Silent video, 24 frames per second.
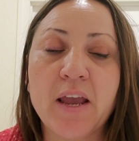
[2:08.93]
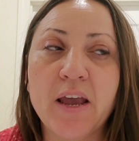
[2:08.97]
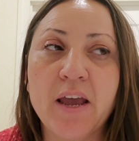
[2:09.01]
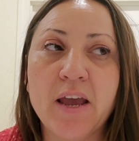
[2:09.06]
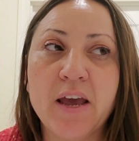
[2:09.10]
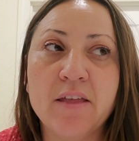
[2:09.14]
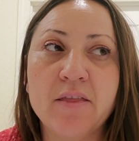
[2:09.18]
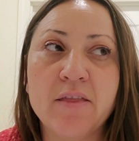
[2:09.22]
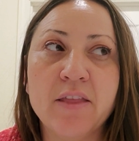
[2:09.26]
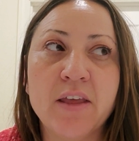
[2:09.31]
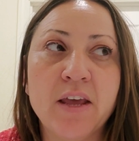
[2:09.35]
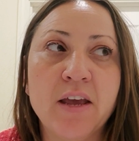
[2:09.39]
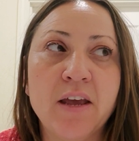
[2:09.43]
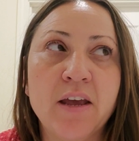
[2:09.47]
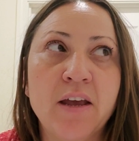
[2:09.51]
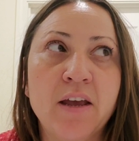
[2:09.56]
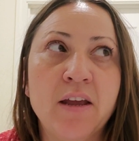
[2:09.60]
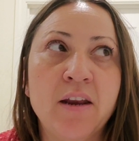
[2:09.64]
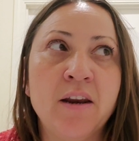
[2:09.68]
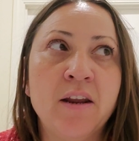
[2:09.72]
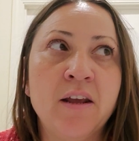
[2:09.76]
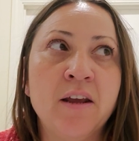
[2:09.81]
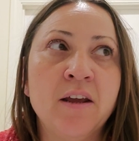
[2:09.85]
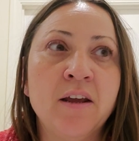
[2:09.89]
And
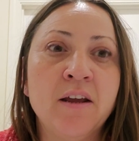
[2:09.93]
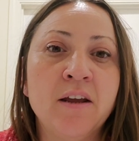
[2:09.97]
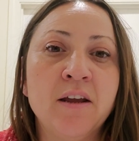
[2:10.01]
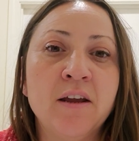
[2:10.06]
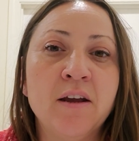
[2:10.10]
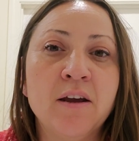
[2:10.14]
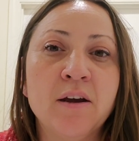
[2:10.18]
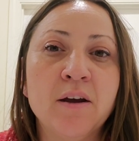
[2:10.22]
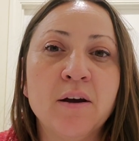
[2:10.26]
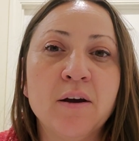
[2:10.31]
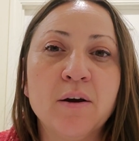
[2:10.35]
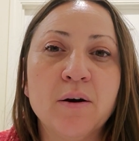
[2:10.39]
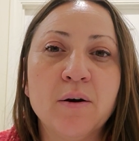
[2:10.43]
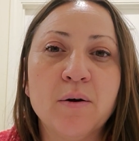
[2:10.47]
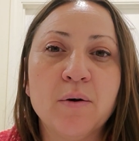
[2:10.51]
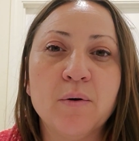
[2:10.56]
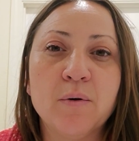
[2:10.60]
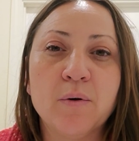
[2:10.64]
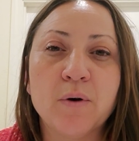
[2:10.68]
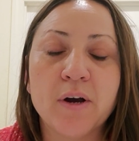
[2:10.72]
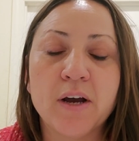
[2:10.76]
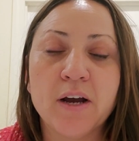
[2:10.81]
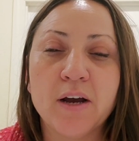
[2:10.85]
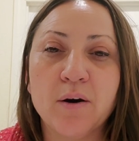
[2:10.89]
then
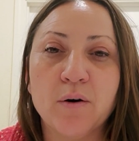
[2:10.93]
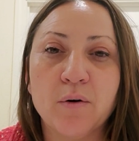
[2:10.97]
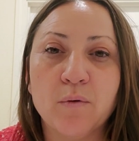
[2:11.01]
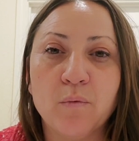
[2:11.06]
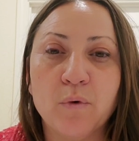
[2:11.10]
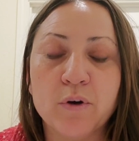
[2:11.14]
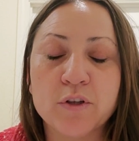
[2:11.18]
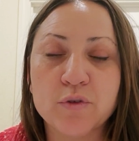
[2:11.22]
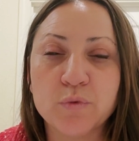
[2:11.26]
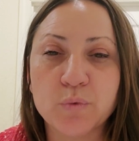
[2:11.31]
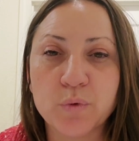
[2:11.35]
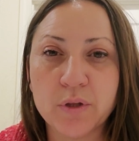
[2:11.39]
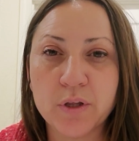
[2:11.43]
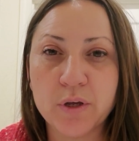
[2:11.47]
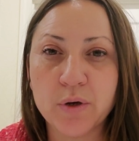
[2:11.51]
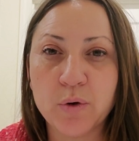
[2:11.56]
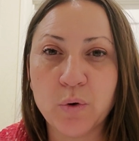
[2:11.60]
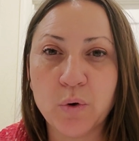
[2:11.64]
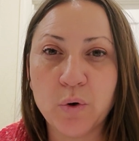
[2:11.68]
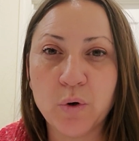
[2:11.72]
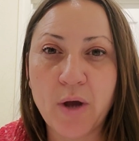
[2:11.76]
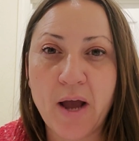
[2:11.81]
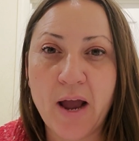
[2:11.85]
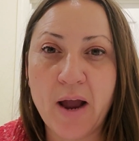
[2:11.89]
what's really
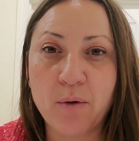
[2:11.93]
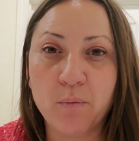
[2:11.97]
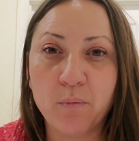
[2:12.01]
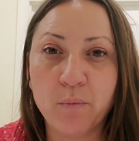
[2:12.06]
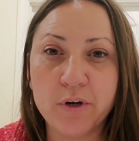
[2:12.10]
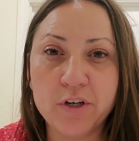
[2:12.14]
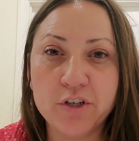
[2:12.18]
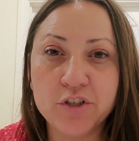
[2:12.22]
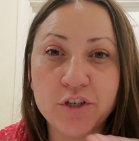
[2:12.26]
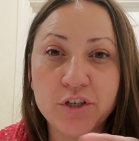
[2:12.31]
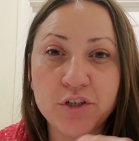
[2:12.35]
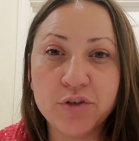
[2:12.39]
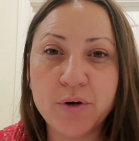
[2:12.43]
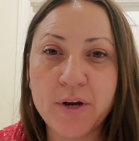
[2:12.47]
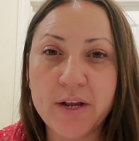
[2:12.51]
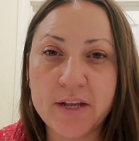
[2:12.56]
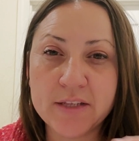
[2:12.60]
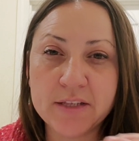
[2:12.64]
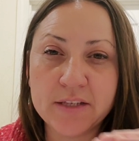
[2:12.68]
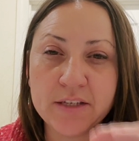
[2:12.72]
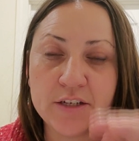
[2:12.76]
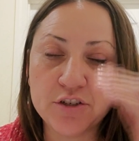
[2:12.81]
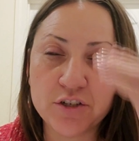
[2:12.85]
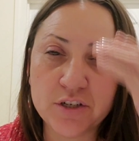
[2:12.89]
cool, when she
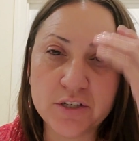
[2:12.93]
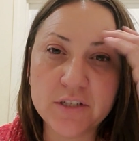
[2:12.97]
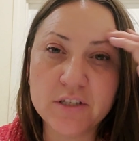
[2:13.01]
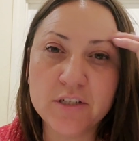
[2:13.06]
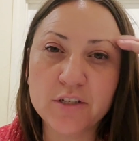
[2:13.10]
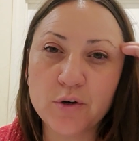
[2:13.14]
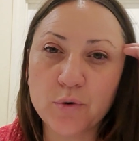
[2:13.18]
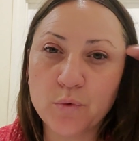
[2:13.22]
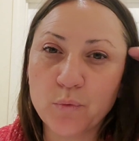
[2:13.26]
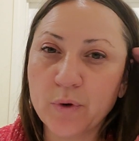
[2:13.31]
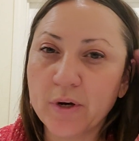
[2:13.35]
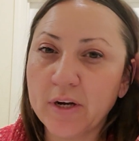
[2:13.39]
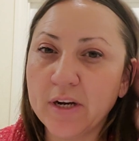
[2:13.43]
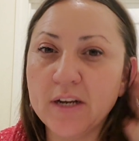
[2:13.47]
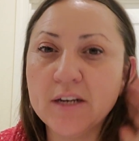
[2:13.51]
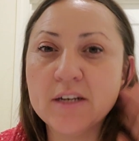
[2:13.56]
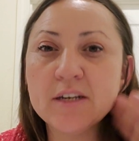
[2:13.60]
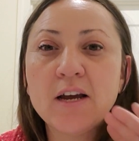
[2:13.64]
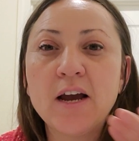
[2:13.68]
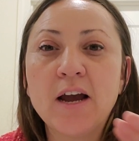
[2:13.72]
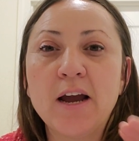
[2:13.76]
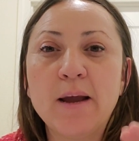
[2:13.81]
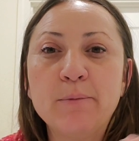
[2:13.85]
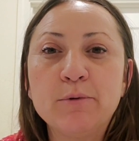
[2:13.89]
transitions to reading
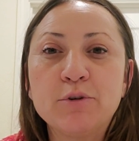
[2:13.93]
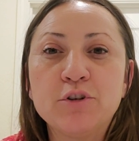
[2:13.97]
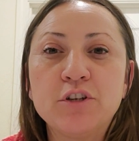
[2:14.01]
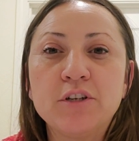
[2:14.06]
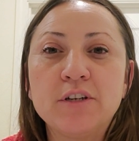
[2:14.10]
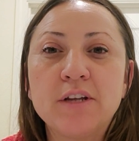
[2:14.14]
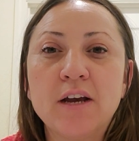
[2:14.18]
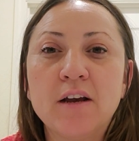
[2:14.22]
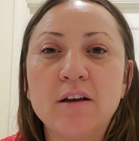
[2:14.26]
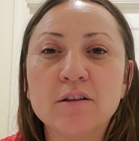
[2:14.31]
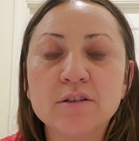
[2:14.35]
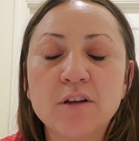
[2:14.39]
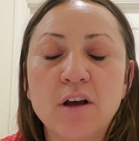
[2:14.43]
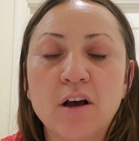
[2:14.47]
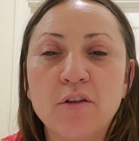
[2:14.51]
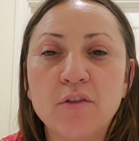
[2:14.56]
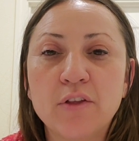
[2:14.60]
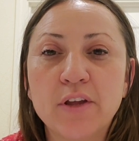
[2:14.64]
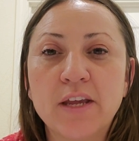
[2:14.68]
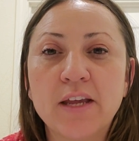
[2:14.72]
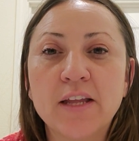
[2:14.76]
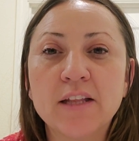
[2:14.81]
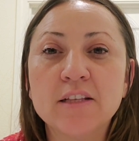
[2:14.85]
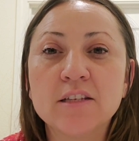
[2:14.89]
time, she tells all
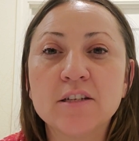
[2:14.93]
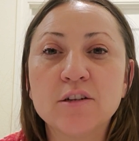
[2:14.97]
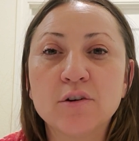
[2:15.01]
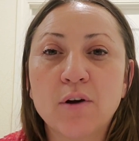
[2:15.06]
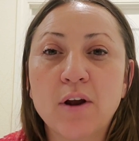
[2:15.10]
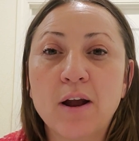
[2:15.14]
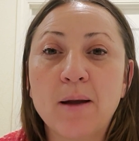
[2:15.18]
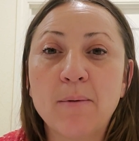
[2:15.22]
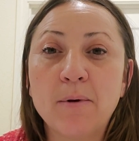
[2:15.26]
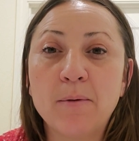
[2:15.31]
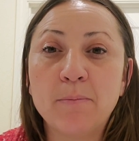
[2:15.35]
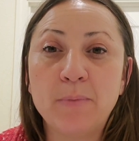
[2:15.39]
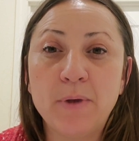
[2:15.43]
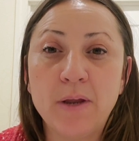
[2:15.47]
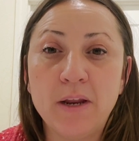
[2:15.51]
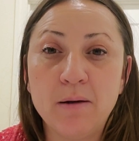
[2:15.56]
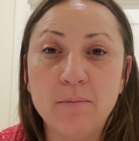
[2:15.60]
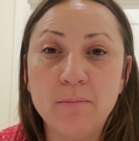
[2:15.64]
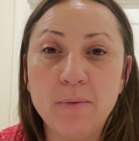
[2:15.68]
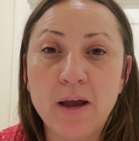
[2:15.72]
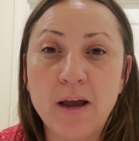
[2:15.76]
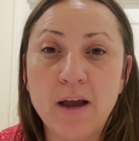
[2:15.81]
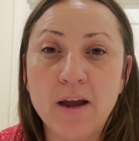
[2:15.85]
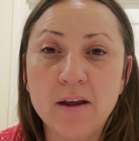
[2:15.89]
the kids to grab a
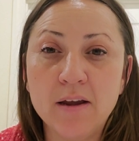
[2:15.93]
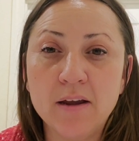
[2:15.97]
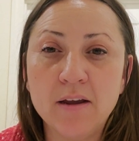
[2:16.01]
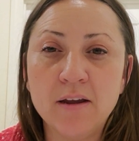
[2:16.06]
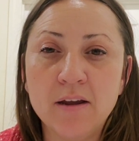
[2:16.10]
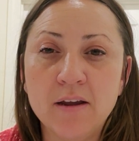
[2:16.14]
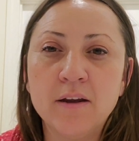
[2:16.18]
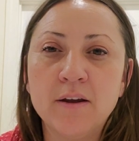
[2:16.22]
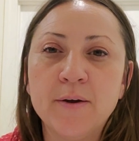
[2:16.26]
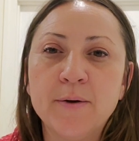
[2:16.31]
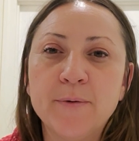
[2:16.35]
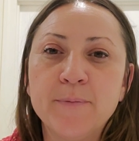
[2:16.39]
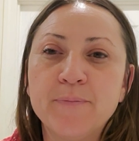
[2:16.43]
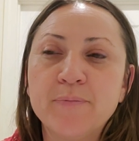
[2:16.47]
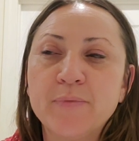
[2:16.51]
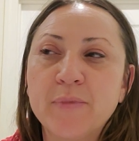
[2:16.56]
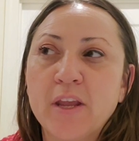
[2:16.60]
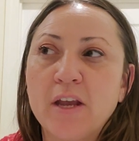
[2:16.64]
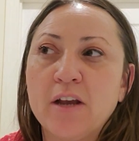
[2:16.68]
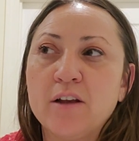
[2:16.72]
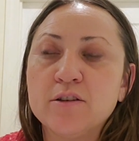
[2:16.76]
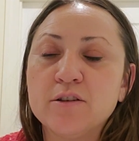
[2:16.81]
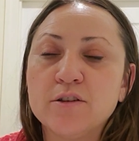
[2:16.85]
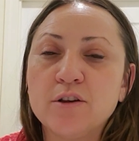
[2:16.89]
bean bag.
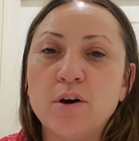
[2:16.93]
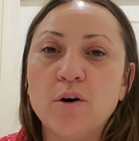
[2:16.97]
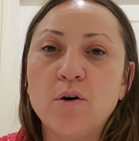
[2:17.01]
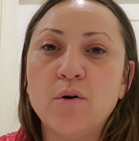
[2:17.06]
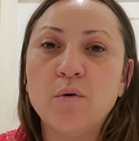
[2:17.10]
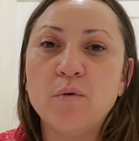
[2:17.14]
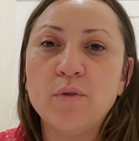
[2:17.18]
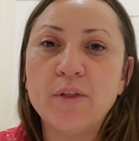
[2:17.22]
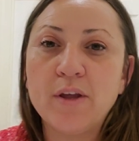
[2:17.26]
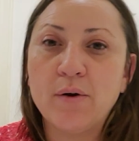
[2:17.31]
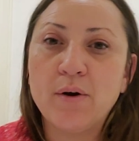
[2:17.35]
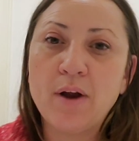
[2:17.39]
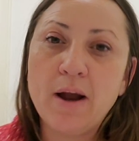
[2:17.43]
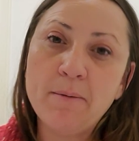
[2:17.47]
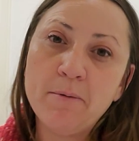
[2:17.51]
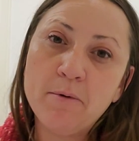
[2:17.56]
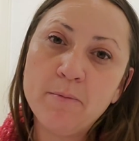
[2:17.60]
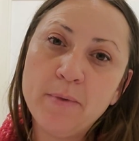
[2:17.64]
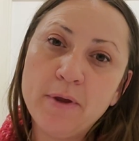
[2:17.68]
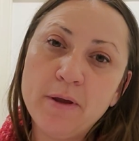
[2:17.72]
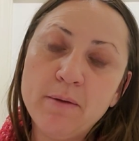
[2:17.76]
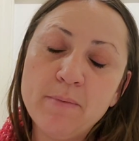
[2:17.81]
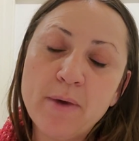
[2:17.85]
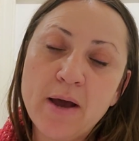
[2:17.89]
So they grab a
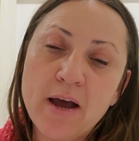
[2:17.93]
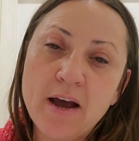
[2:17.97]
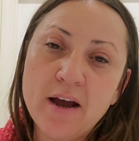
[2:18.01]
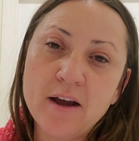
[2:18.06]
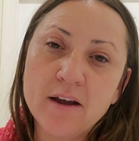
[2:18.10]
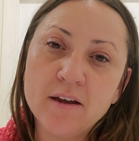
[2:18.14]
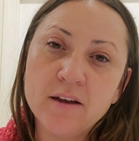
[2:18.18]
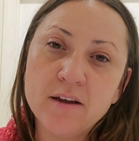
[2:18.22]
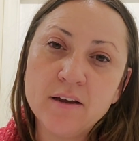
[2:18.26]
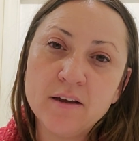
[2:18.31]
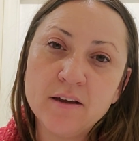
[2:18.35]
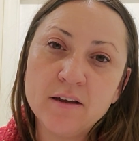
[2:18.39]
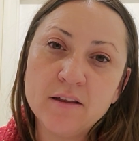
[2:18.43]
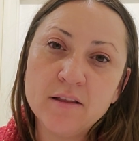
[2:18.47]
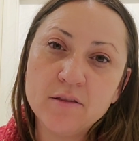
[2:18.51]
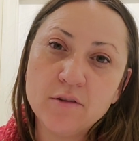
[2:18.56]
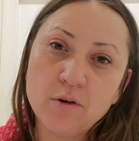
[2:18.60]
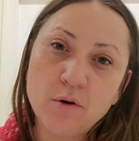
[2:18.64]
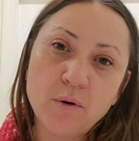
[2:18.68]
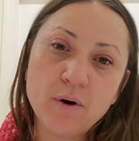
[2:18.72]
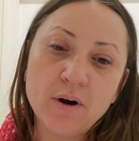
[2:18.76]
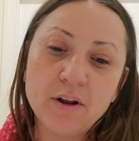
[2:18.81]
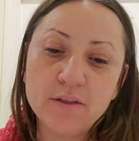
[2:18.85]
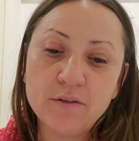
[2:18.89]
bean bag,
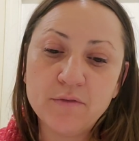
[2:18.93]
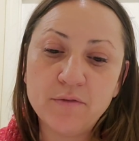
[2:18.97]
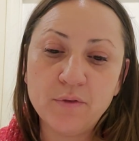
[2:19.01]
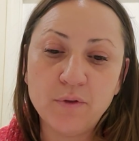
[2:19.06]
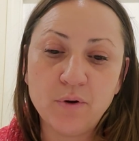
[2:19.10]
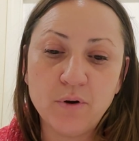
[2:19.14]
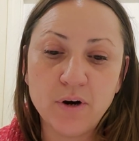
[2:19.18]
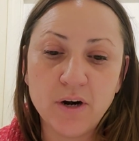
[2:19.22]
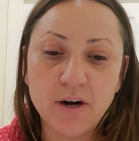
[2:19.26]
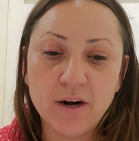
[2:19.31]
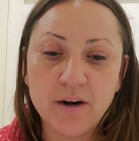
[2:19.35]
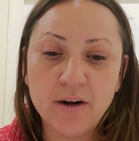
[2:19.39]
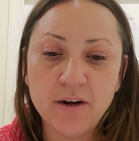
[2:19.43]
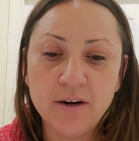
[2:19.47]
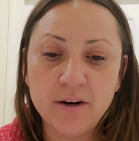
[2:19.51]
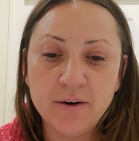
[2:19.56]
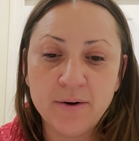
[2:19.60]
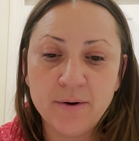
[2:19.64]
throw it on the floor,